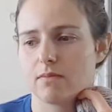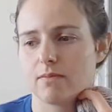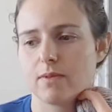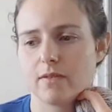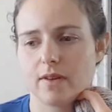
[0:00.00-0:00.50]

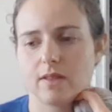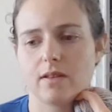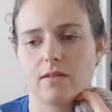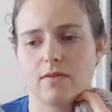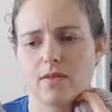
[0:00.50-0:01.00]
prevent
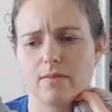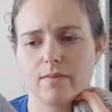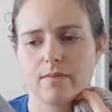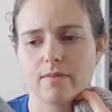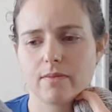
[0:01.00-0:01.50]
it from
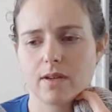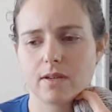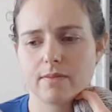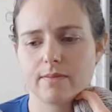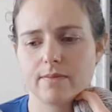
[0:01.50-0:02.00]

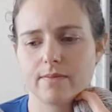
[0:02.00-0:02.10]
um,